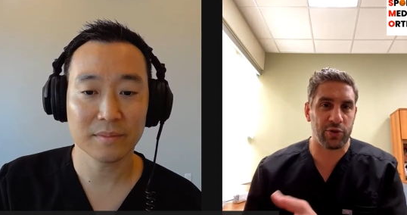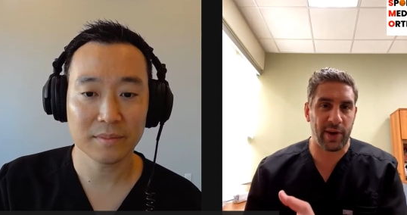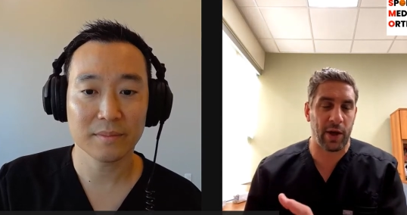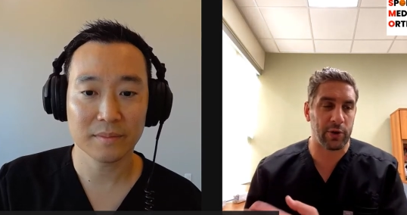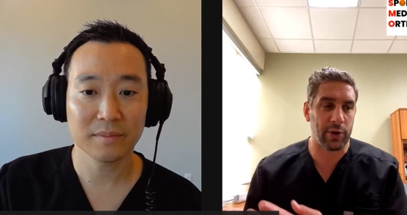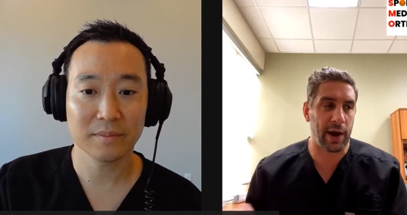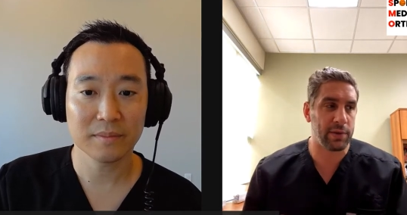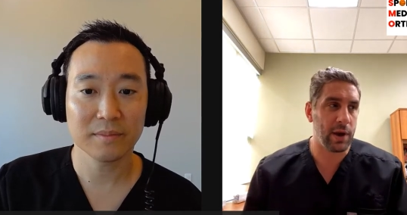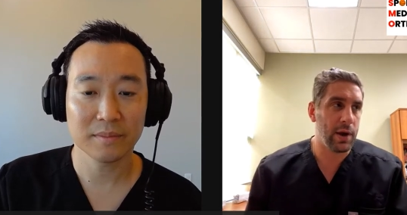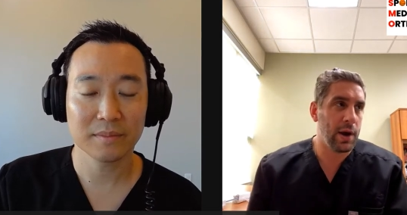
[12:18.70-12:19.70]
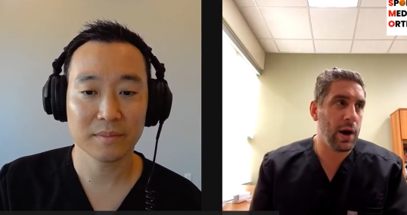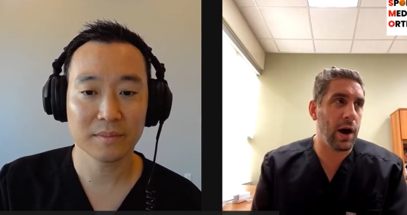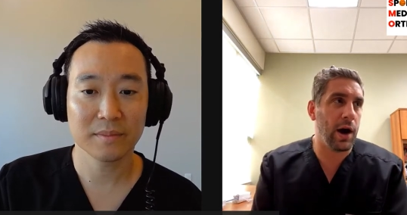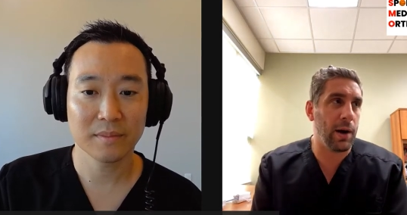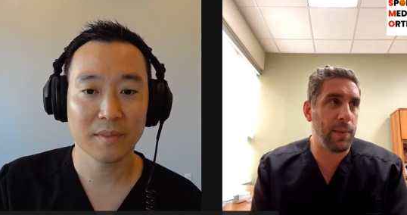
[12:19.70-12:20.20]
Speaker 1: which is allograft?
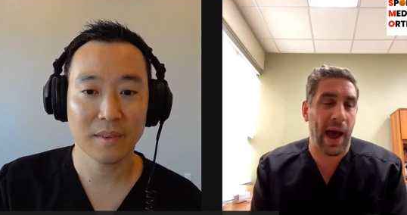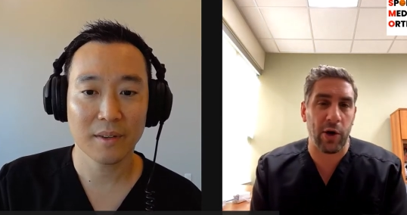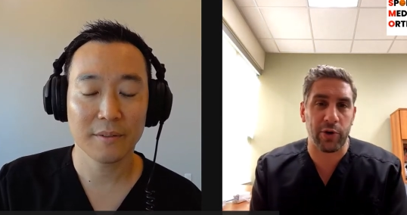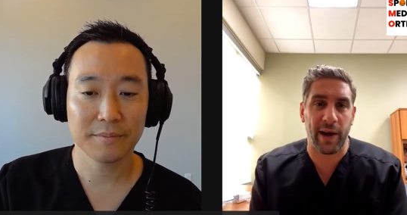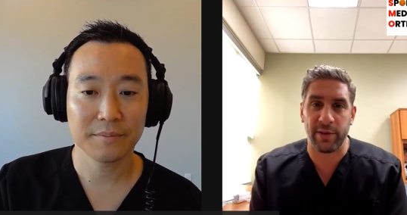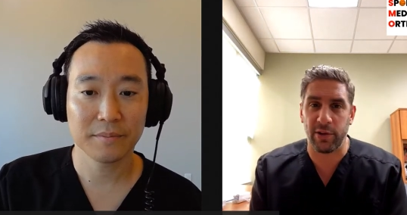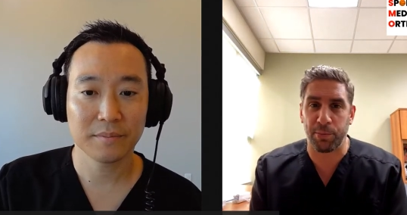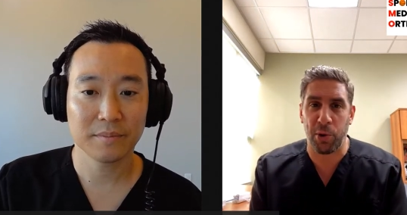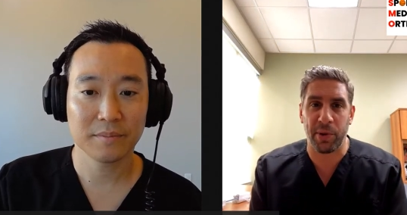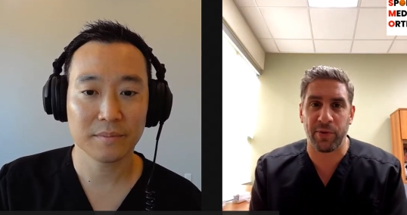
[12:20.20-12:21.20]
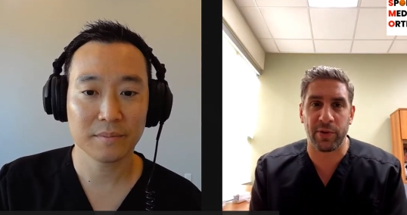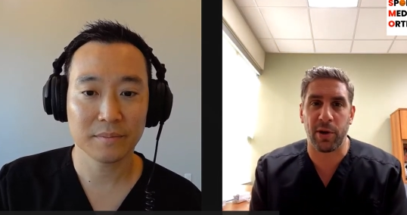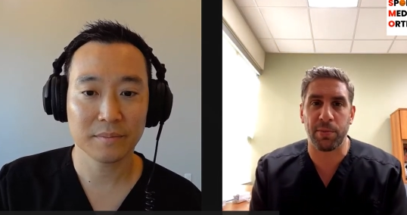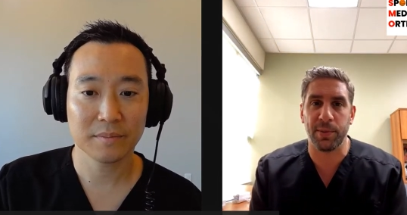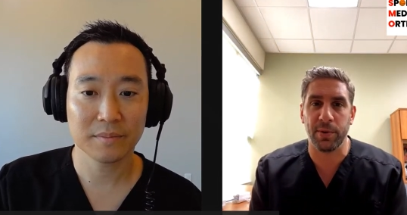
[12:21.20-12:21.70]
Um, allograft is appropriate for
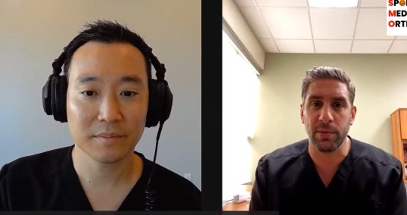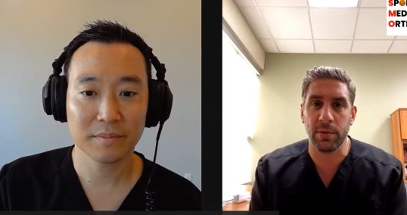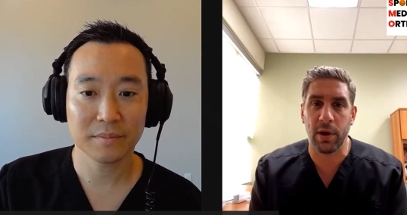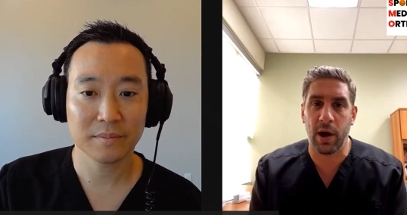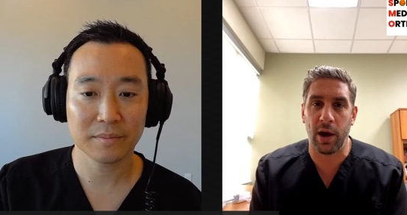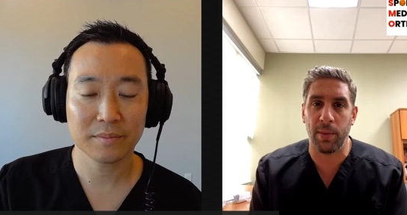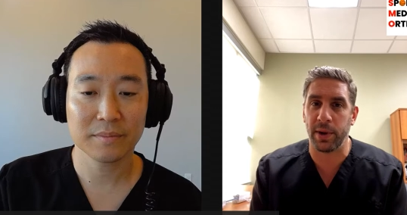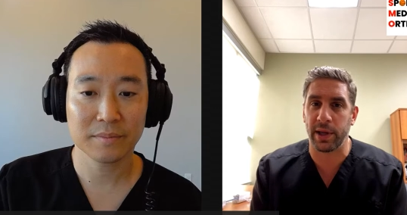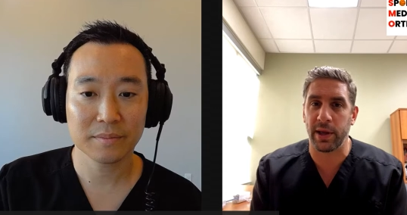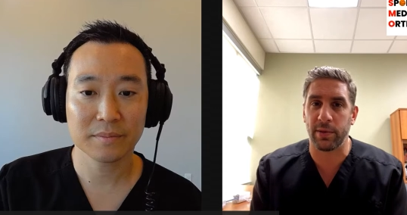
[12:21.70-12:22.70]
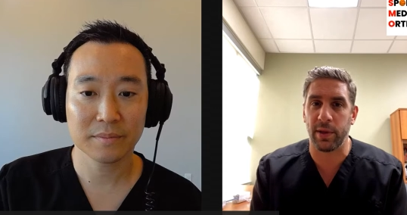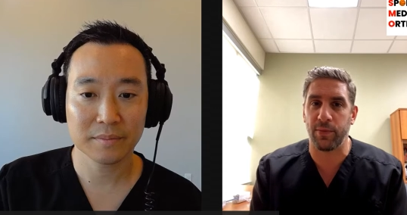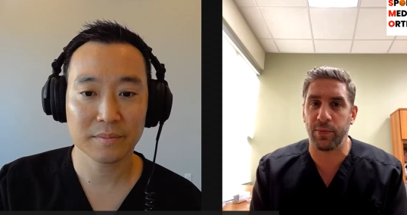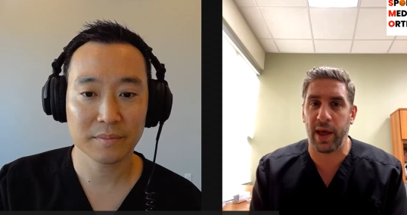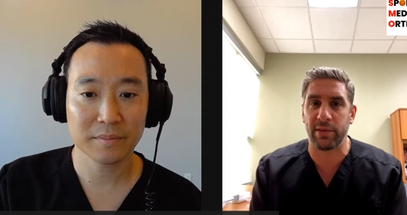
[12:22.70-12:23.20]
some people, um, but again,
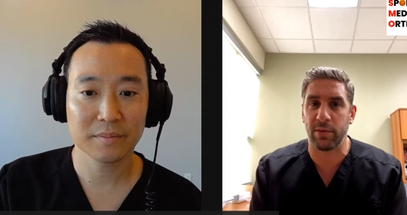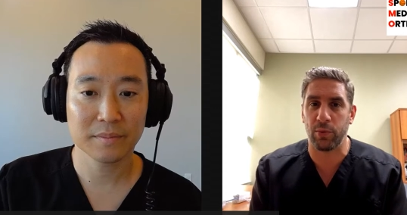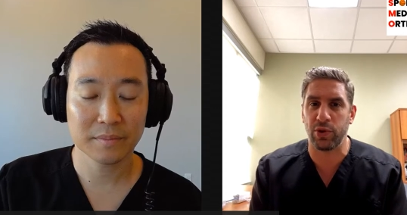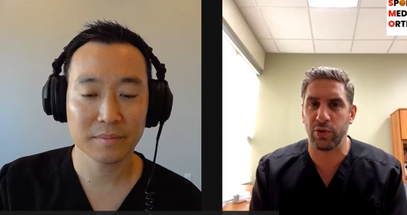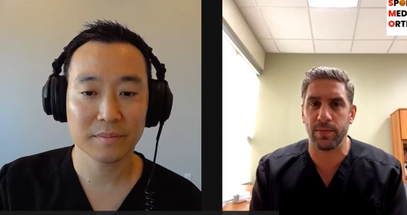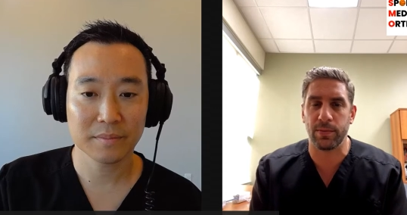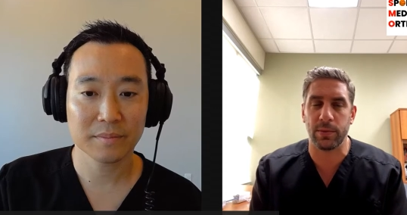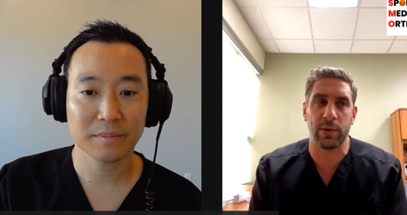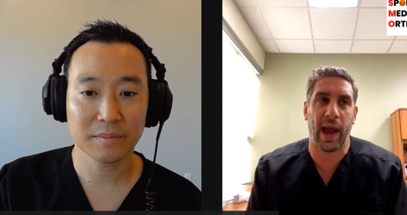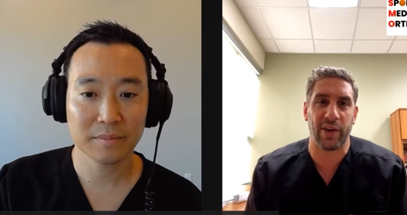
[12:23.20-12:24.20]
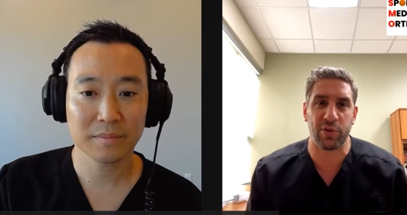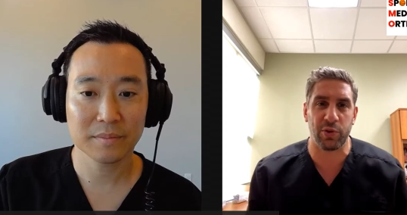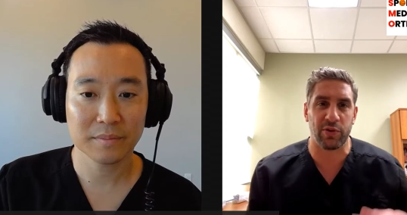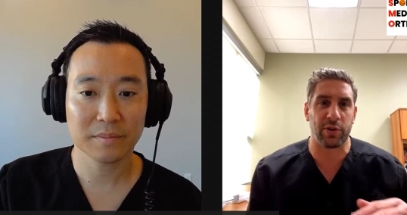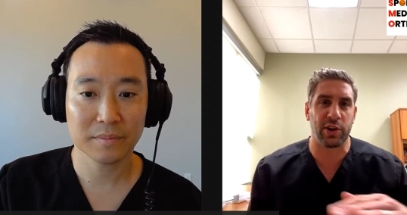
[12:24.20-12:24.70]
that's when you actually
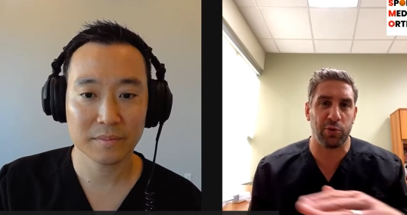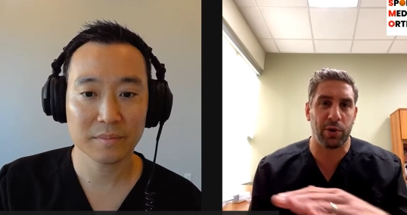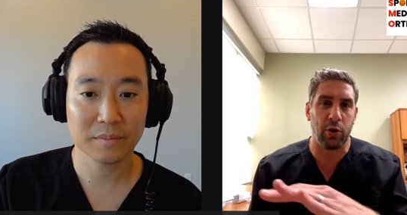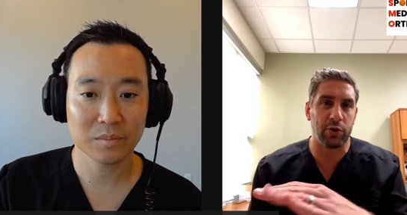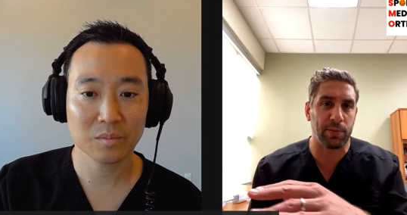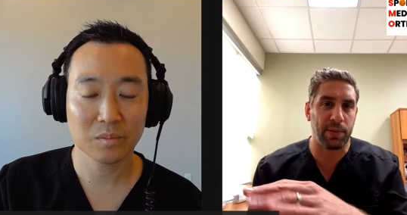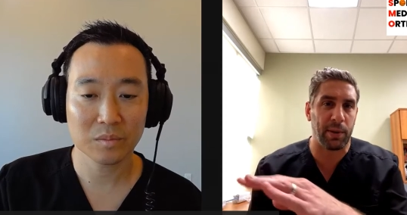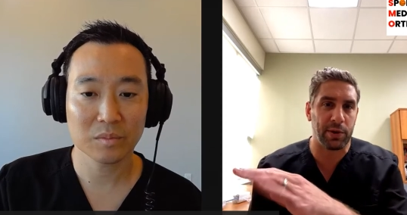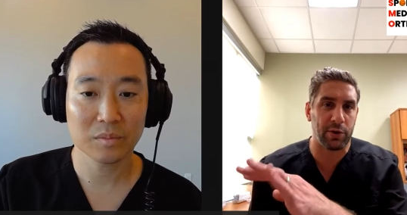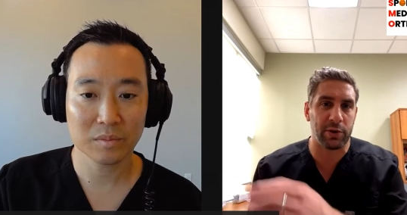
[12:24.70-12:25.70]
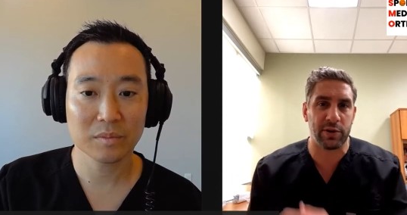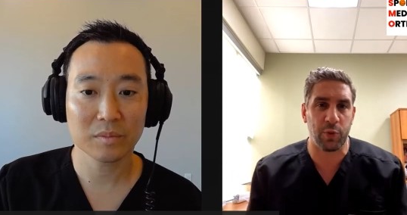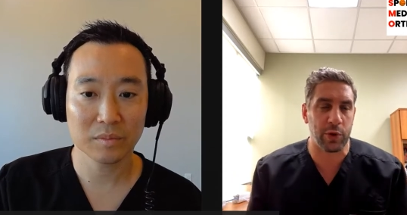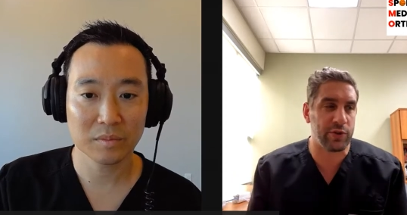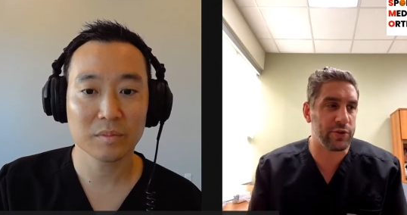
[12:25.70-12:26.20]
when you start to get a little bit older, probably 30s,
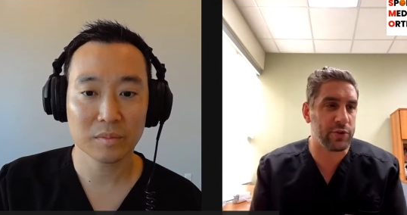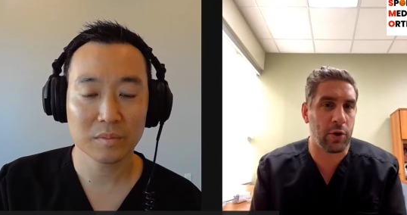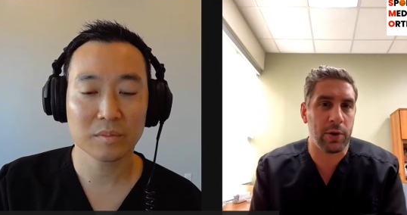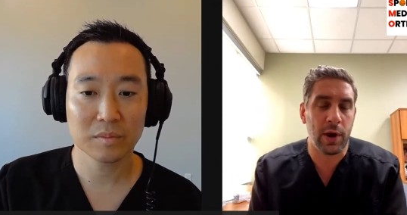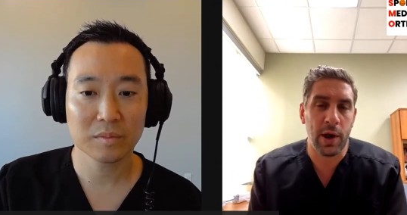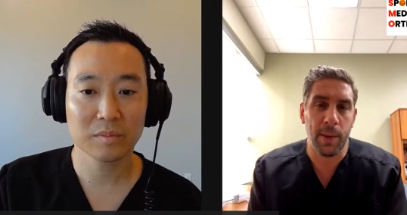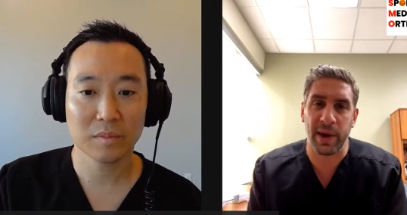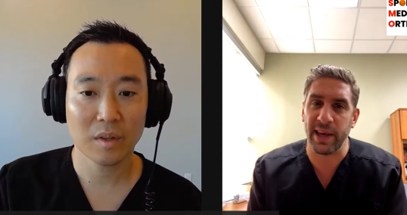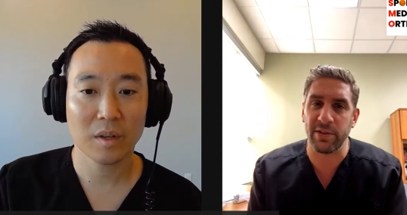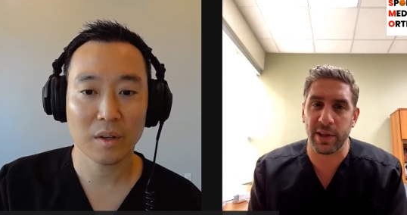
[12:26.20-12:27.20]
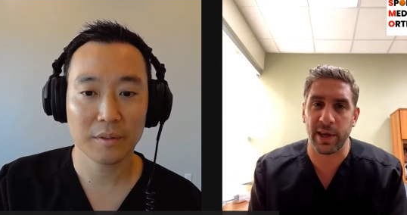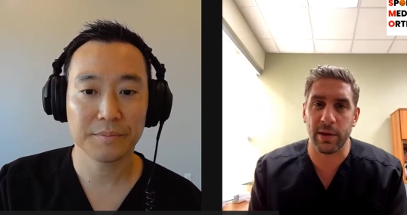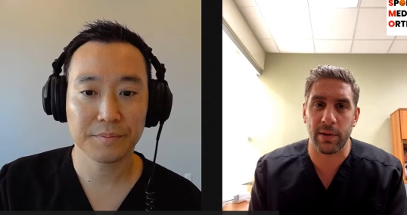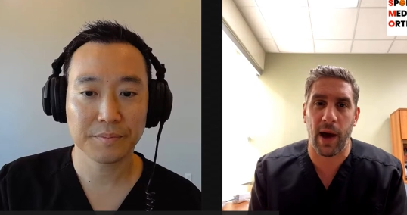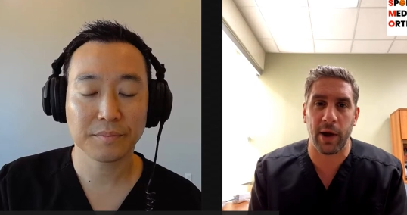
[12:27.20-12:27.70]
40s years old, but he's going to
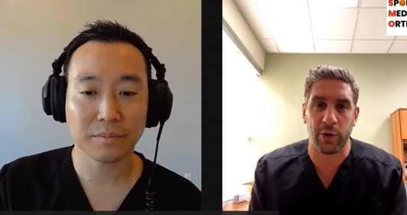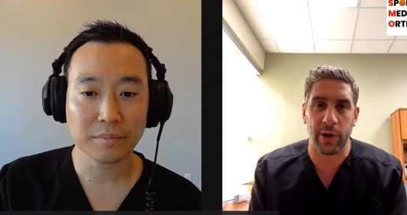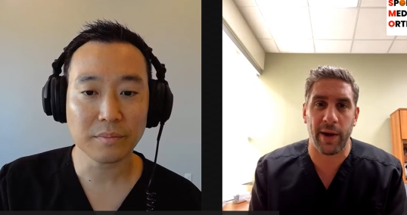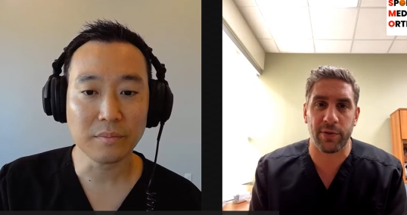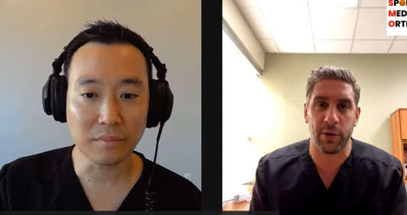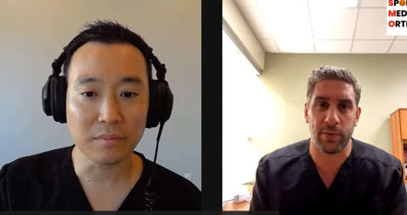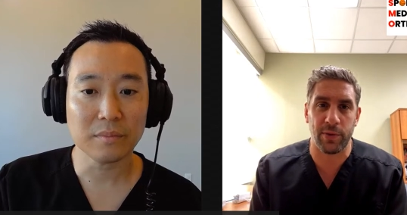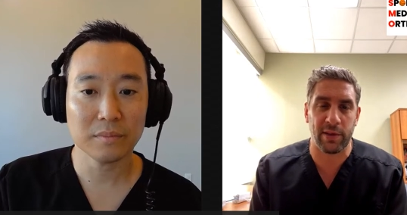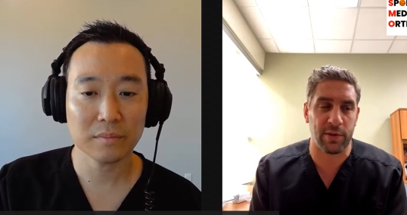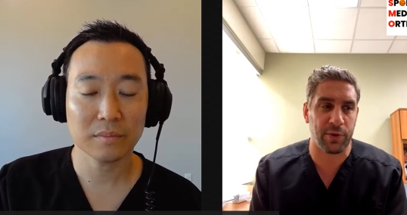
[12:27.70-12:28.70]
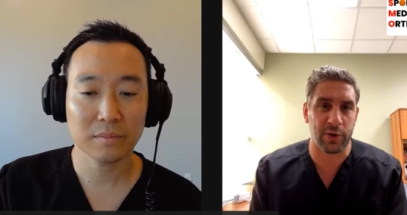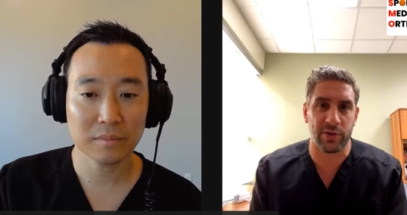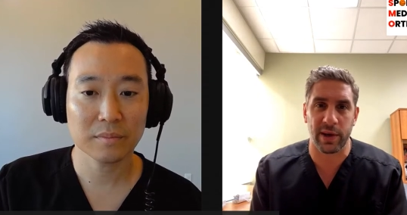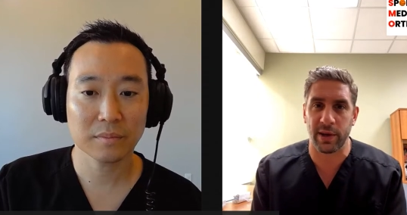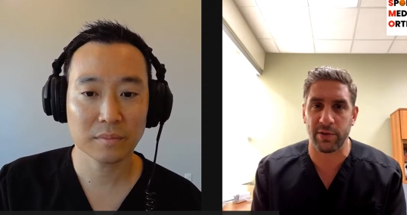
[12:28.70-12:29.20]
get autograft. So that's the
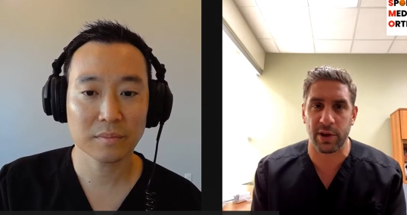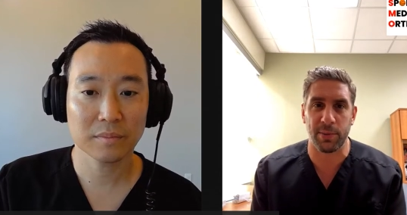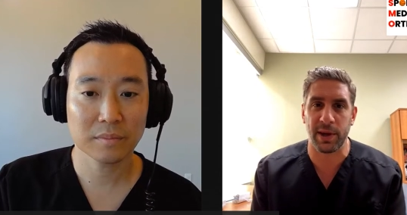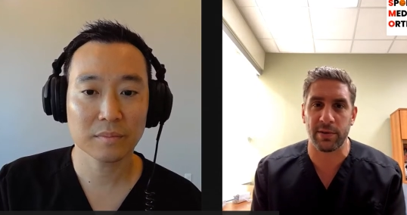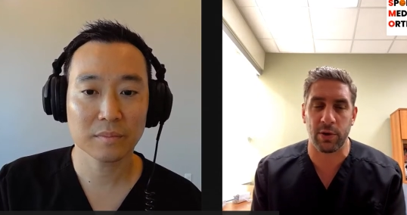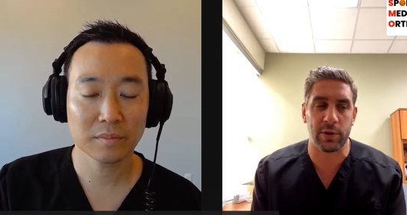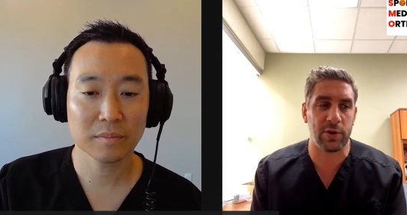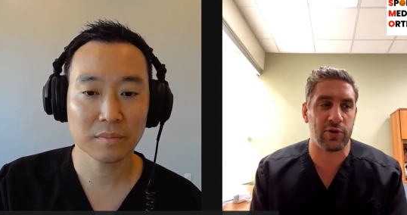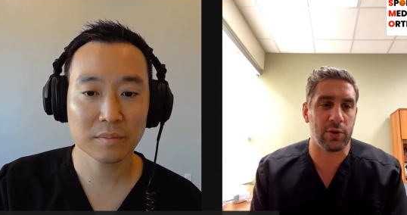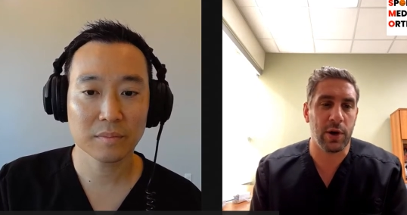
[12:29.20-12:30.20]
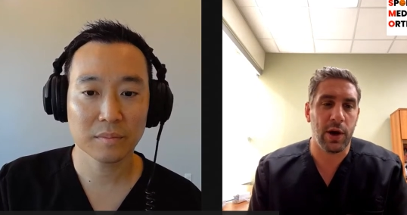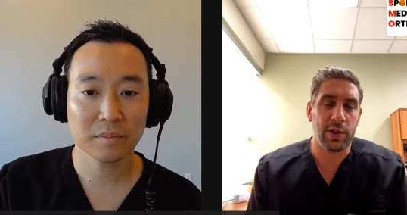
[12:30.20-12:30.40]
first thing. It's going to be his own tissue.